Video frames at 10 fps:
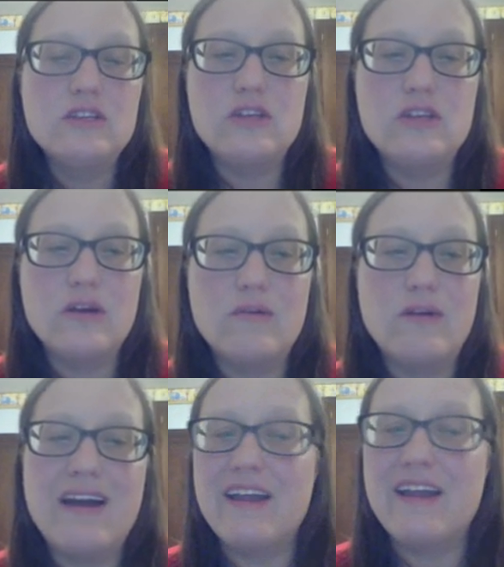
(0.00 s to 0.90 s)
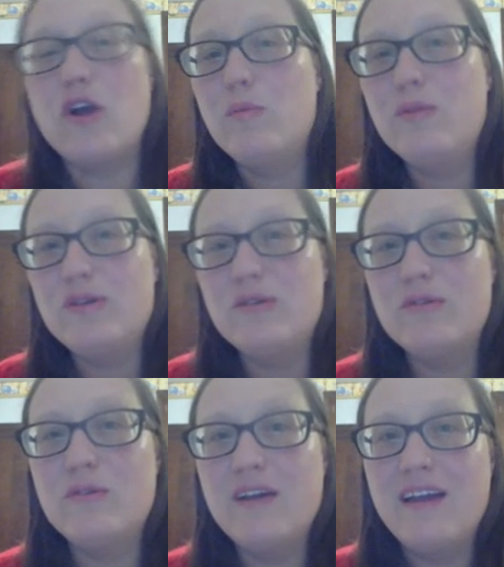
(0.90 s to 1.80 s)
So I hope
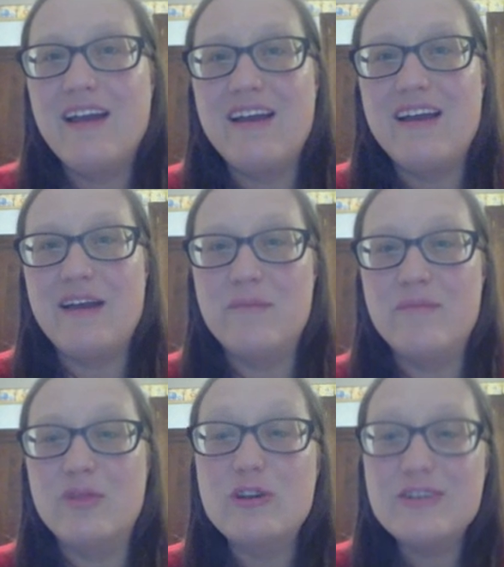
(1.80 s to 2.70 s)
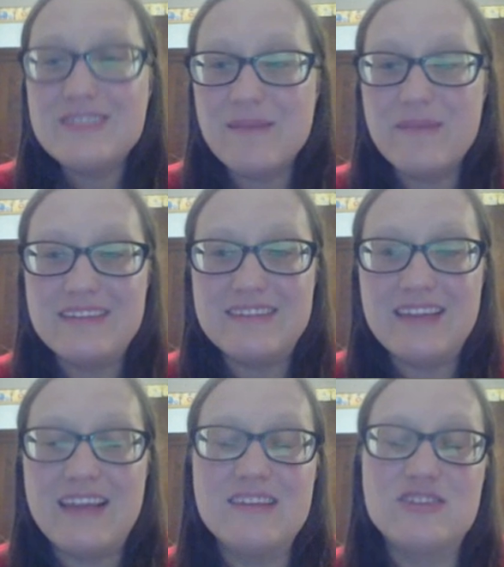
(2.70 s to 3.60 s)
you learned something
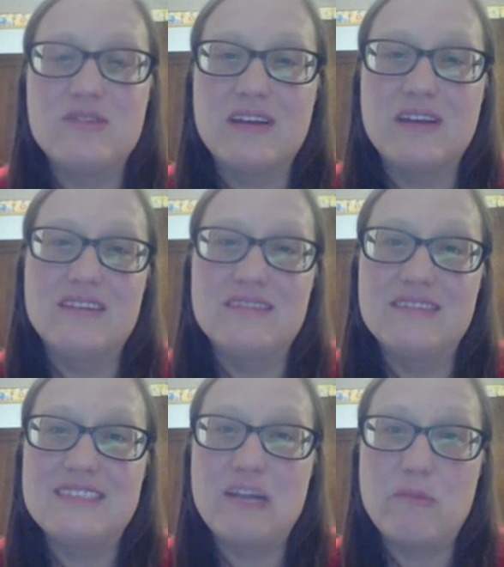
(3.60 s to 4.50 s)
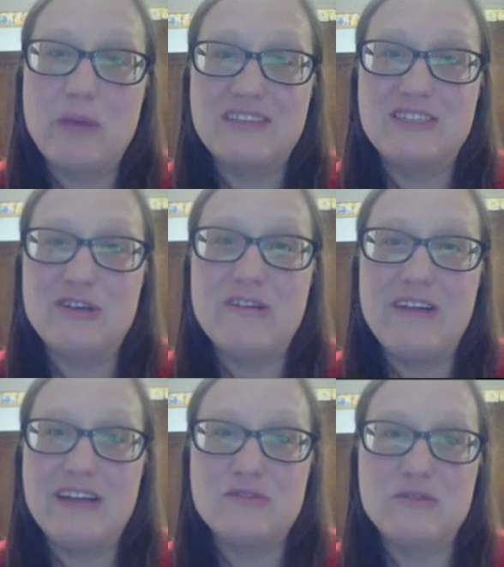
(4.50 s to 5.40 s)
today that you can take back to your
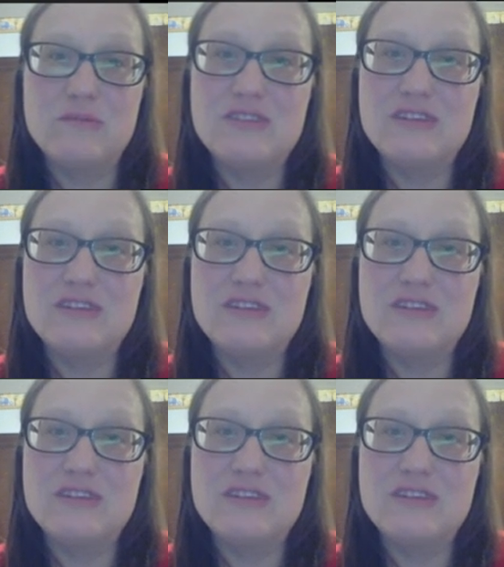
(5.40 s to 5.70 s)
classroom